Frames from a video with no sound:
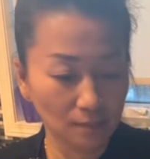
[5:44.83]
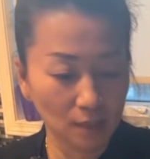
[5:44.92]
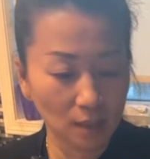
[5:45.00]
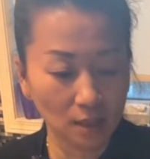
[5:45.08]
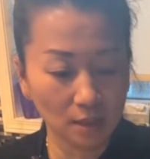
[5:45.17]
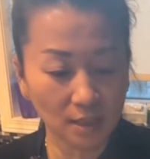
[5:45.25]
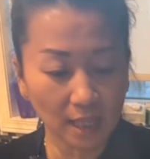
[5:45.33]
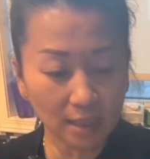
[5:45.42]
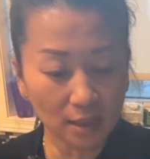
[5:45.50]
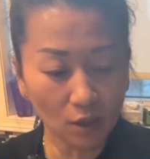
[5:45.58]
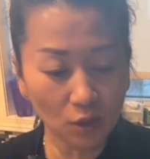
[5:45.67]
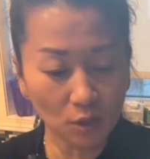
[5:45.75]
Because as
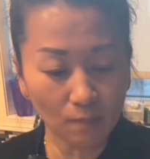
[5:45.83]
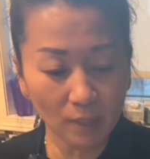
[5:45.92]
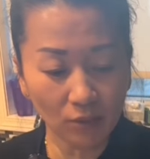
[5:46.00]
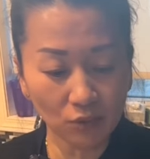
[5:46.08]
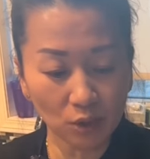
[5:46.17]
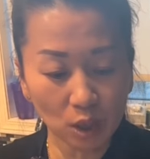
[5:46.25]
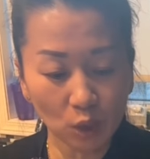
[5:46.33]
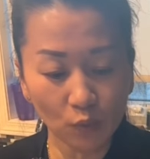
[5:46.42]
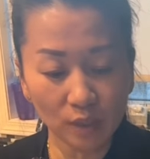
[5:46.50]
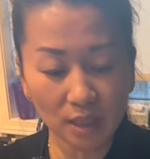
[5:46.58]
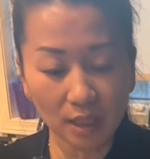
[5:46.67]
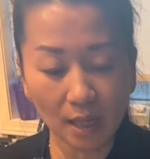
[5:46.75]
long as you be able to
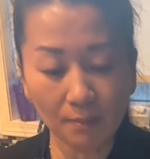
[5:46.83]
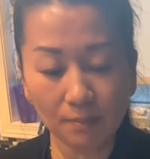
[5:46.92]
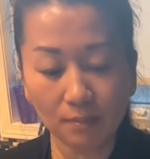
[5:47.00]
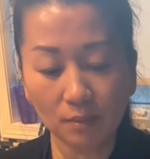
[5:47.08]
squeeze it up,